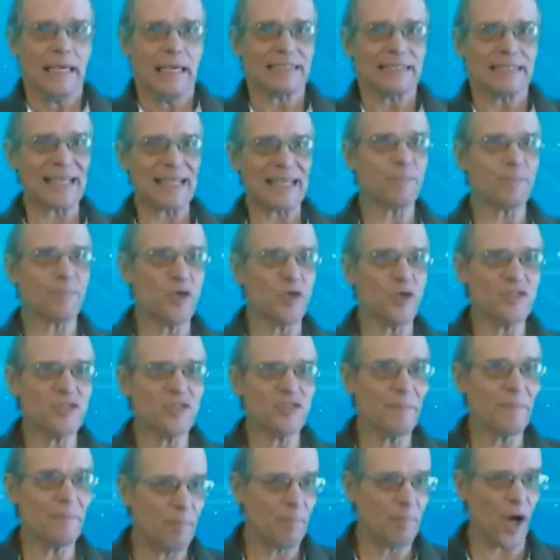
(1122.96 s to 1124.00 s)
Stop
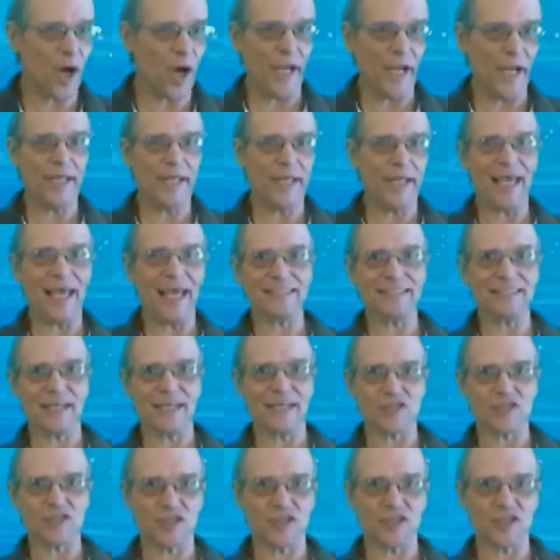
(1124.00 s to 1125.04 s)
using "but" as
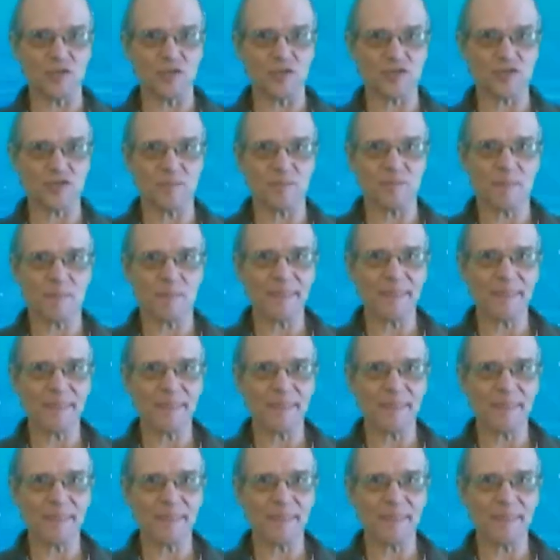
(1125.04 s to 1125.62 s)
an excuse.